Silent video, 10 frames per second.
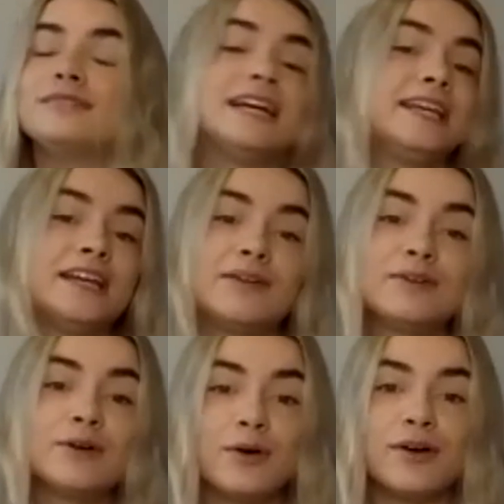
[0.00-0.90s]
You haven't
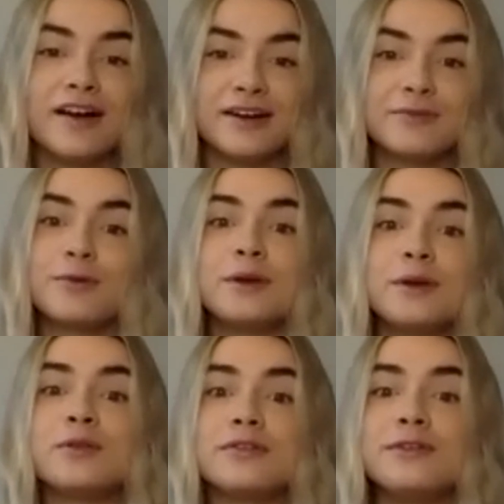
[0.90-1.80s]
got kind of what we
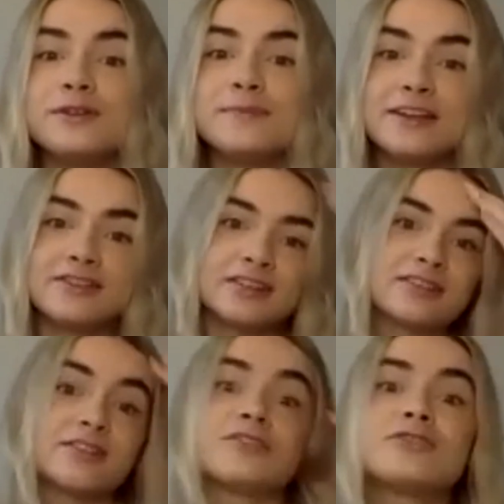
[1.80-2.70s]
call the food matrix, so
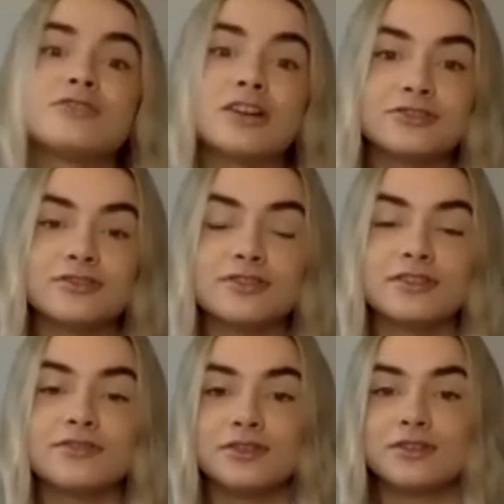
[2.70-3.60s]
the structure of the
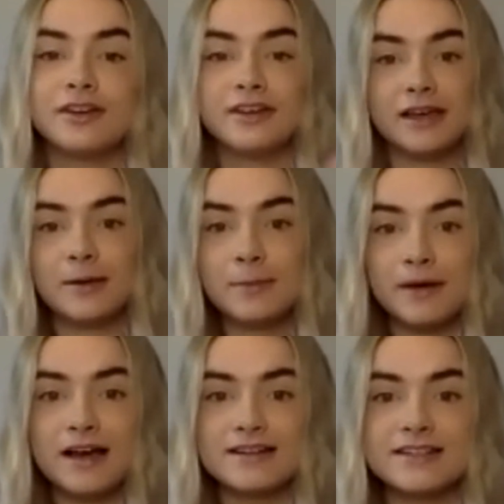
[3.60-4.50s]
food
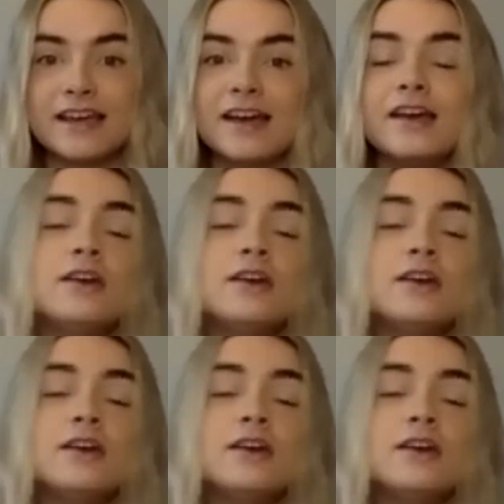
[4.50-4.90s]
impacting it.